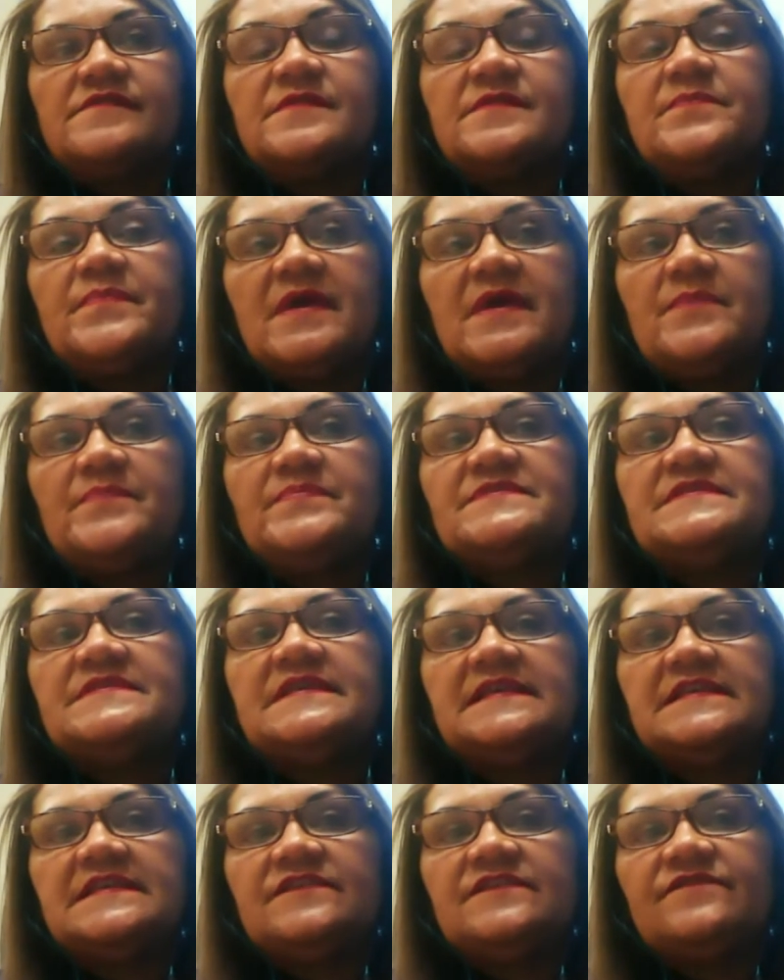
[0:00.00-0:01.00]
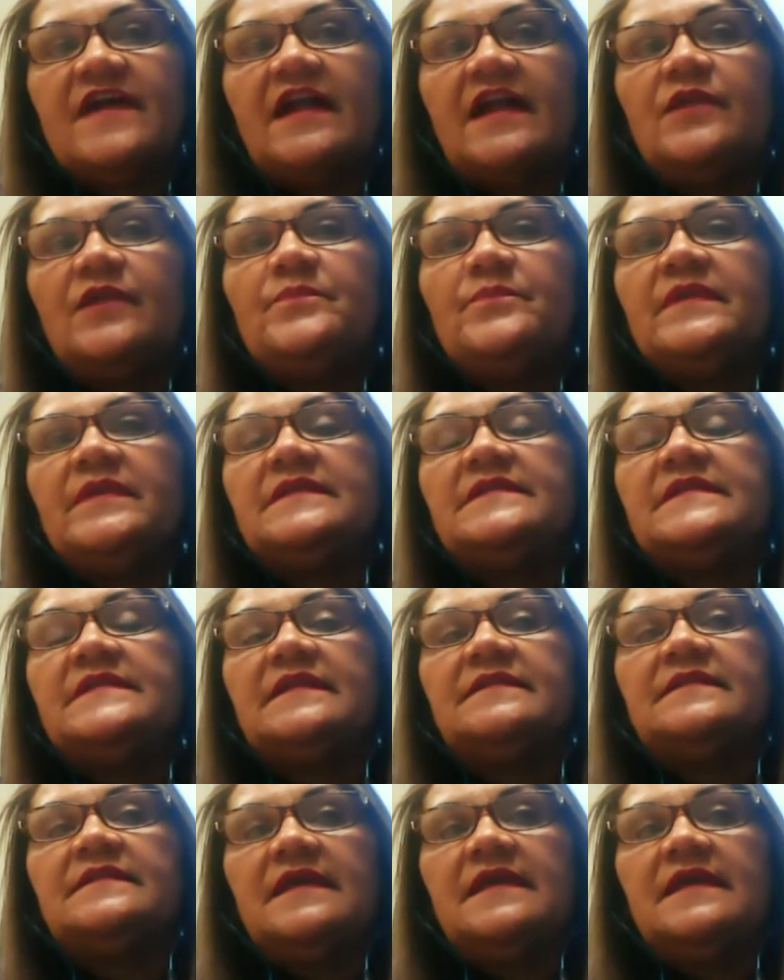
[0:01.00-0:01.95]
repurposing and development and